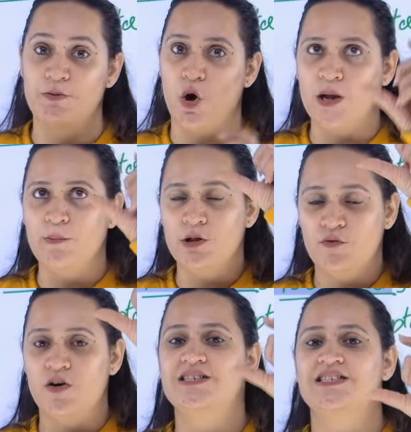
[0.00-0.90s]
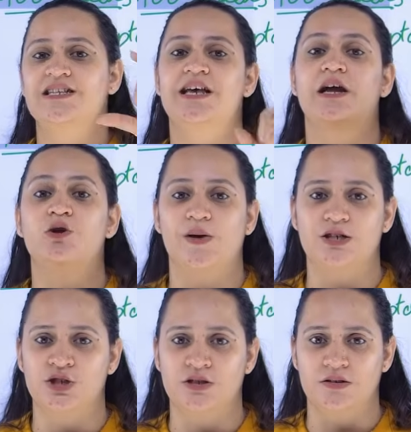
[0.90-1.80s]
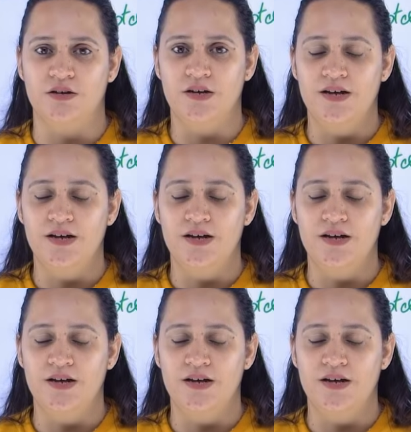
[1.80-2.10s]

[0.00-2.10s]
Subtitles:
I'm talking about the first and second question